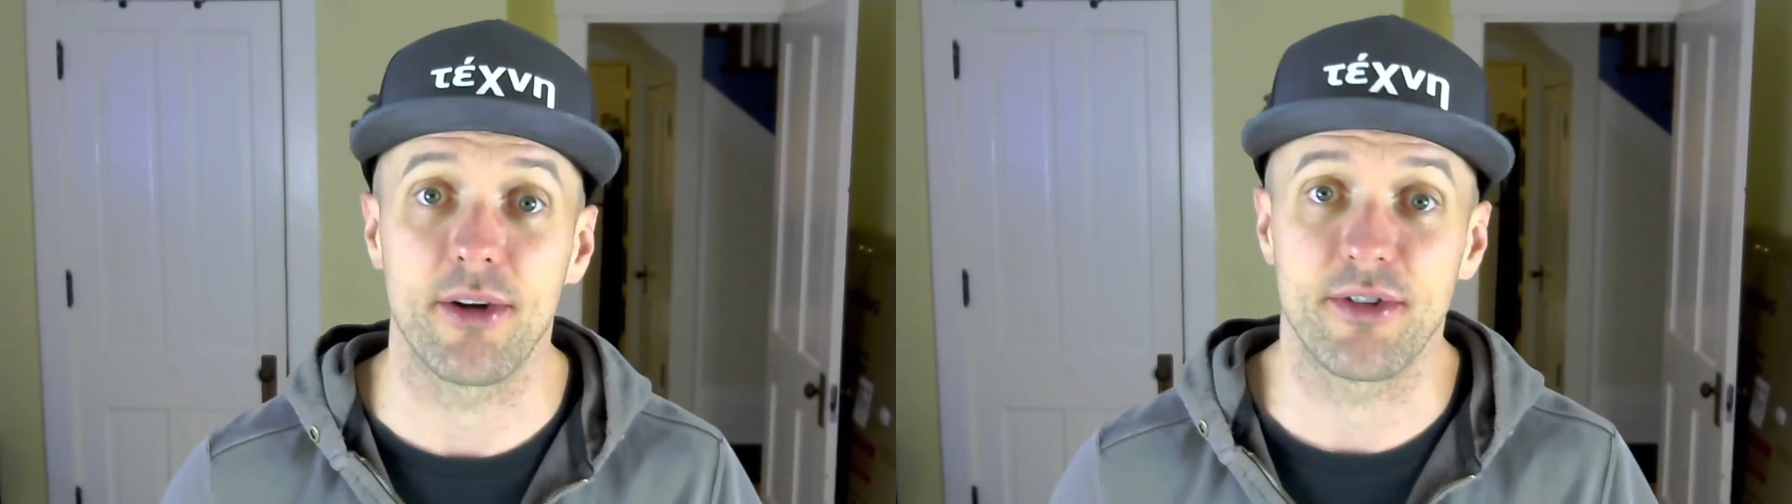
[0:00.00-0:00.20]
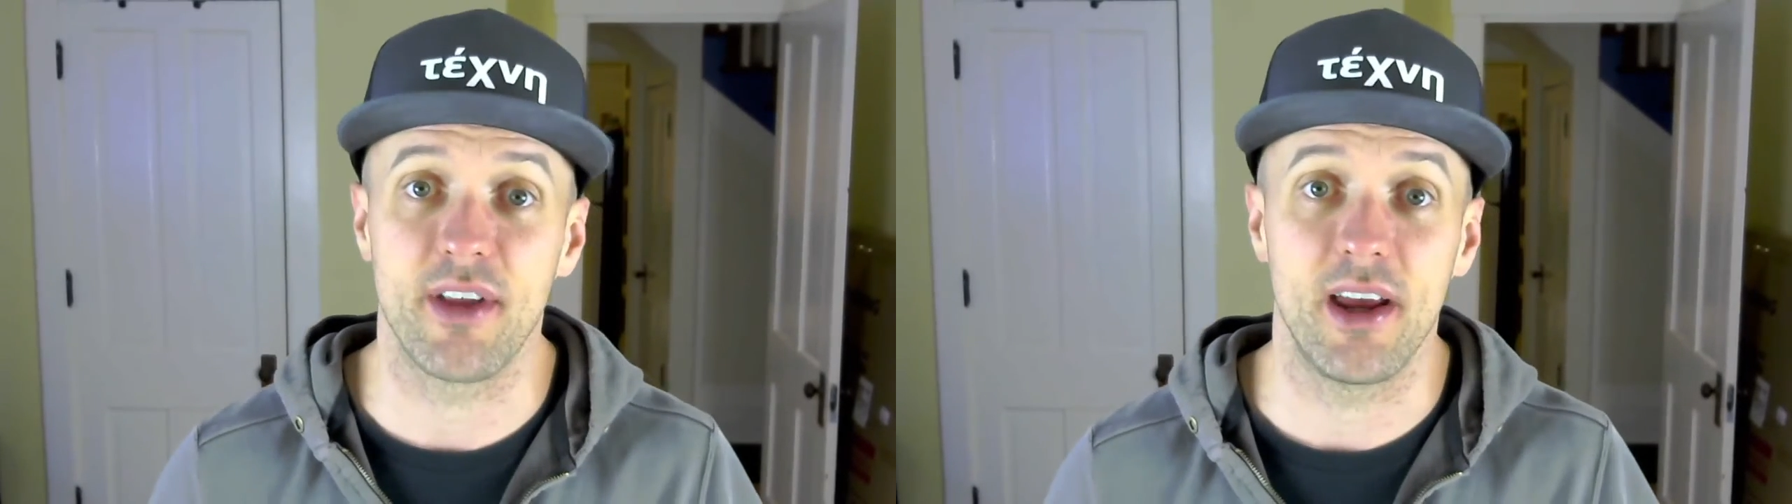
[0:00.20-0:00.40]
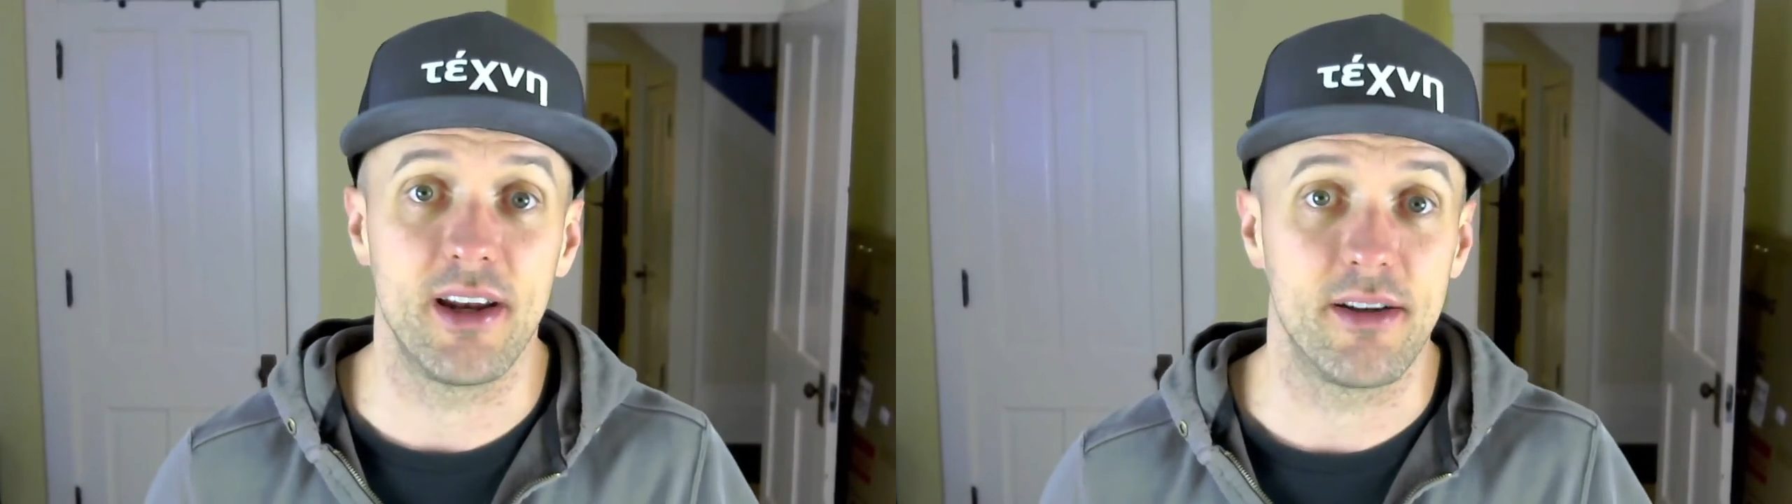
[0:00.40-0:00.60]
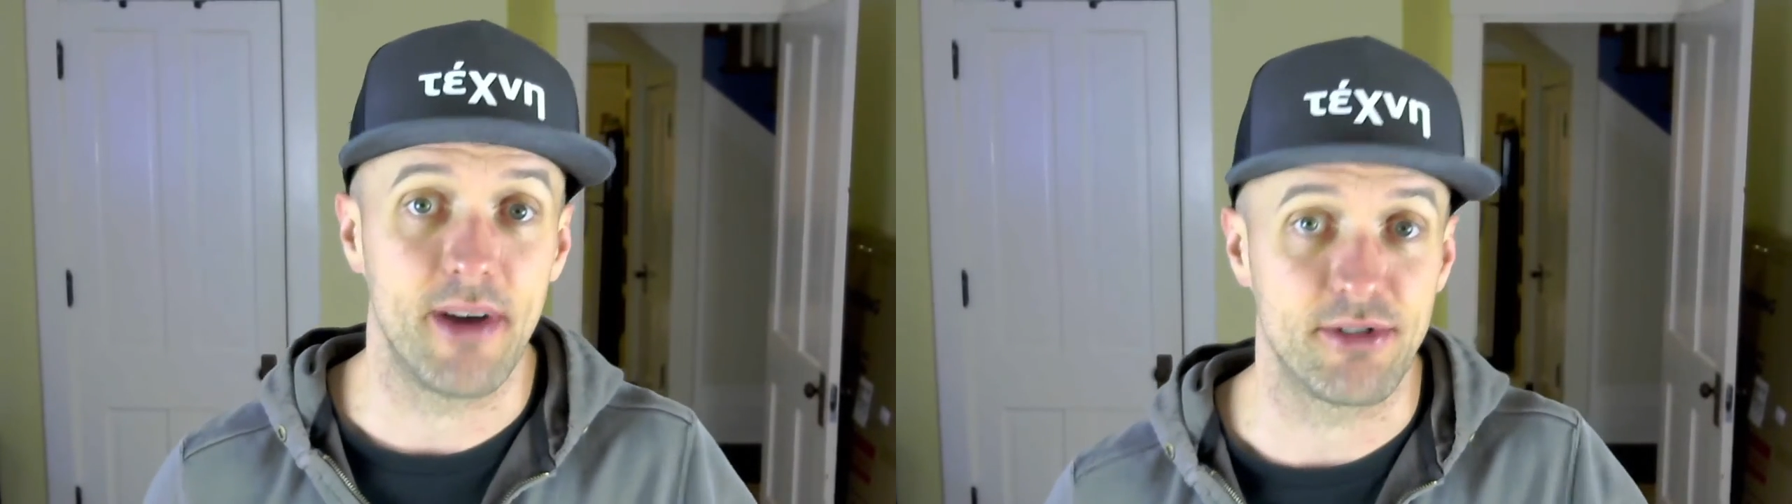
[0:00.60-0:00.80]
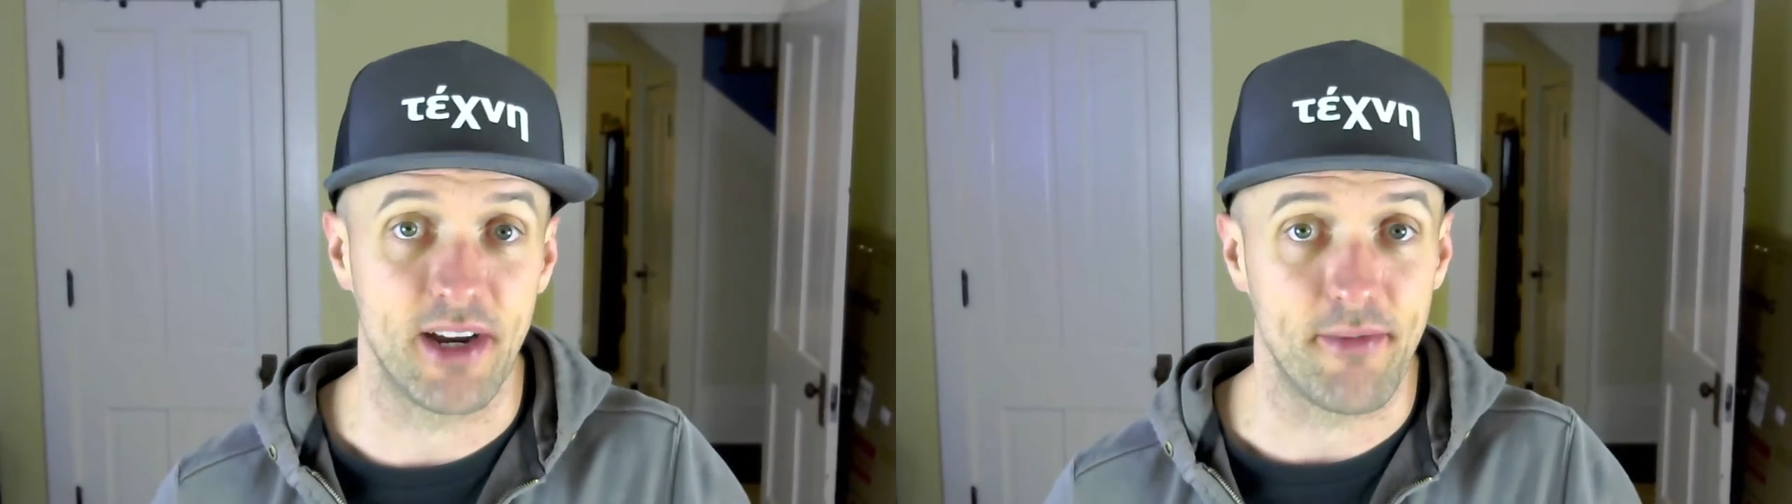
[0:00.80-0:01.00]
understanding of
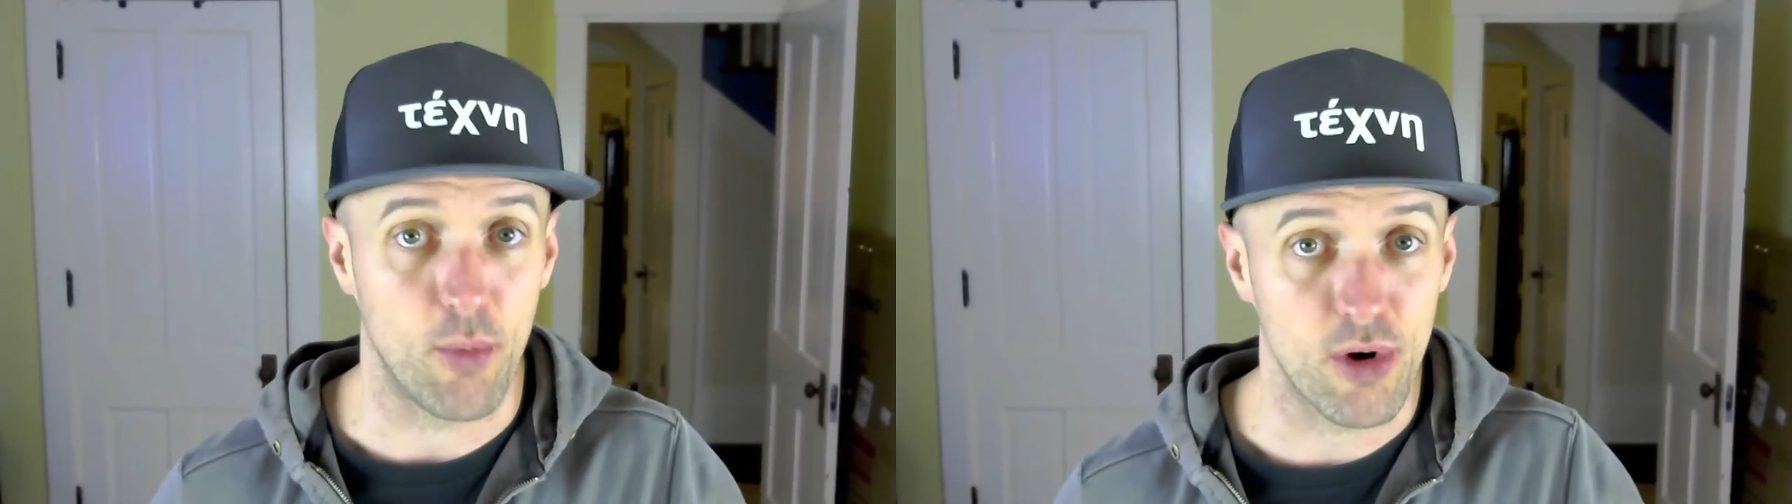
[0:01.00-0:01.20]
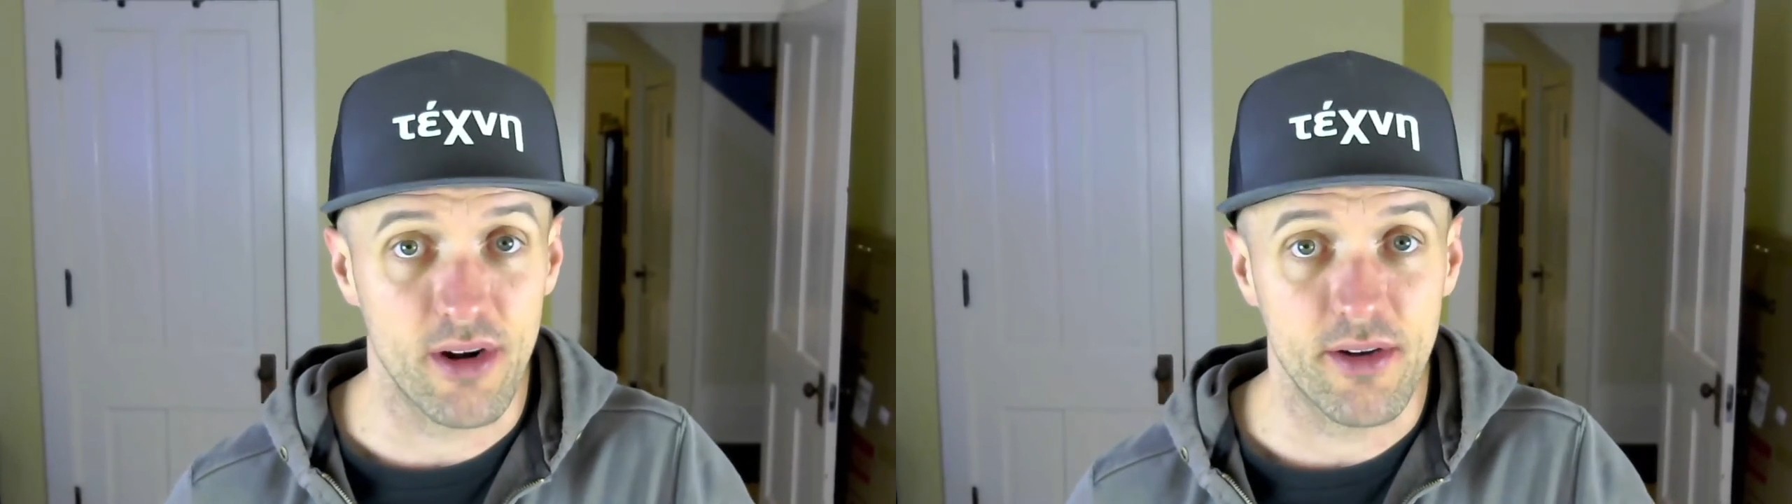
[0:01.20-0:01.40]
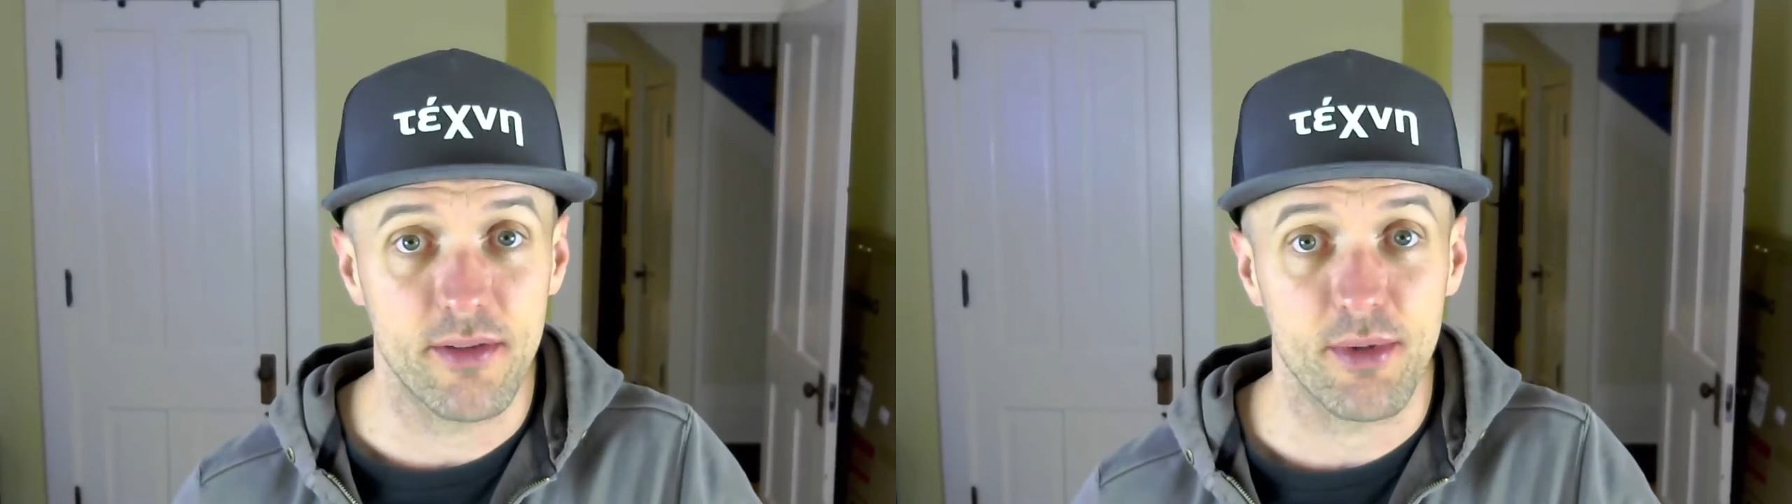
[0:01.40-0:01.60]
how Java works,